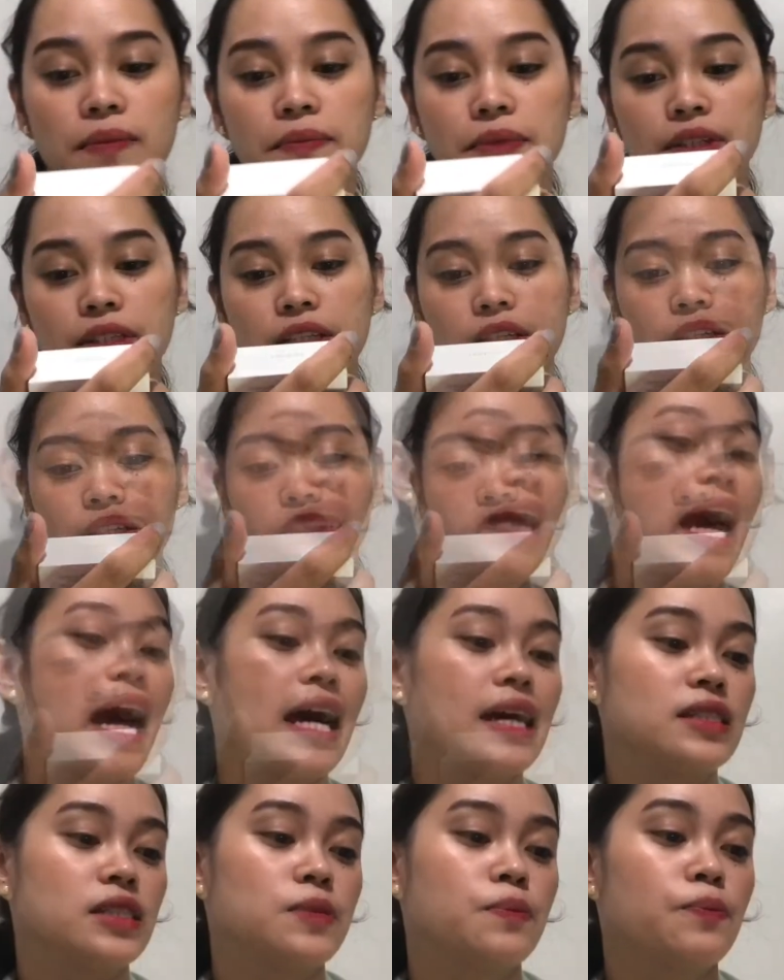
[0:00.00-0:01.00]
it
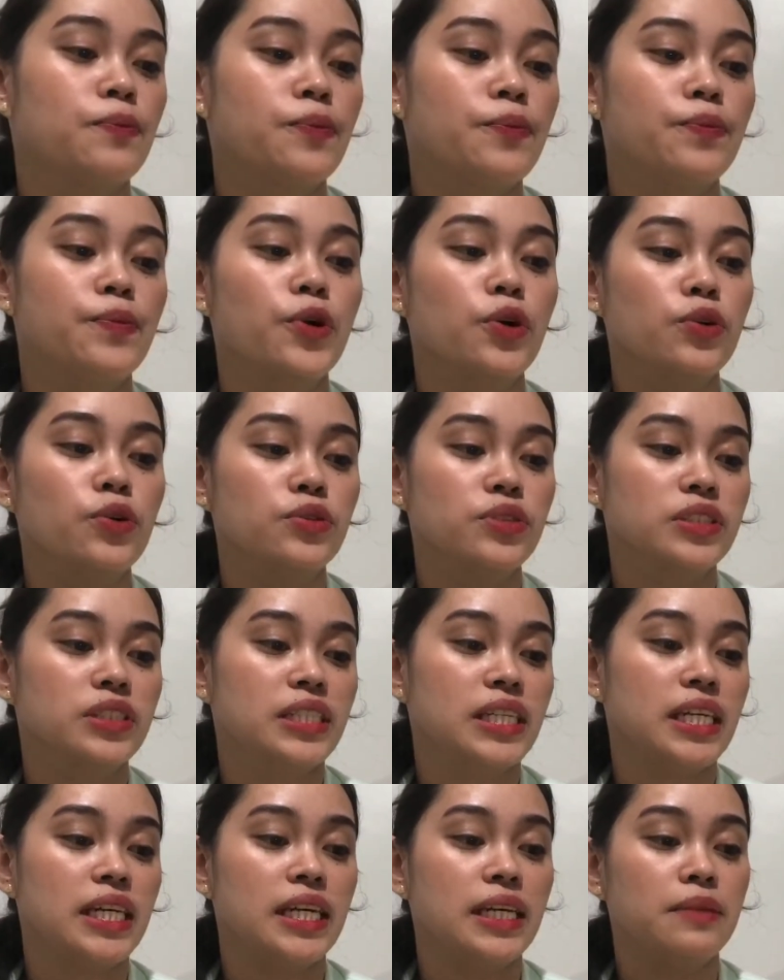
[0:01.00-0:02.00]
has
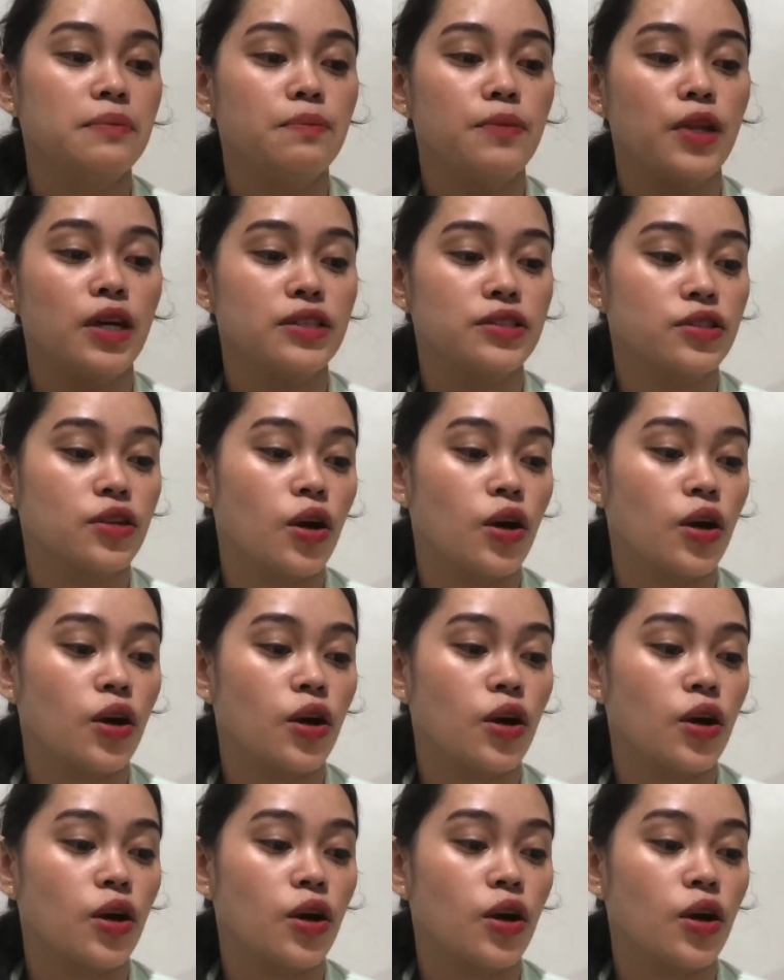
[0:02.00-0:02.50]
protein plus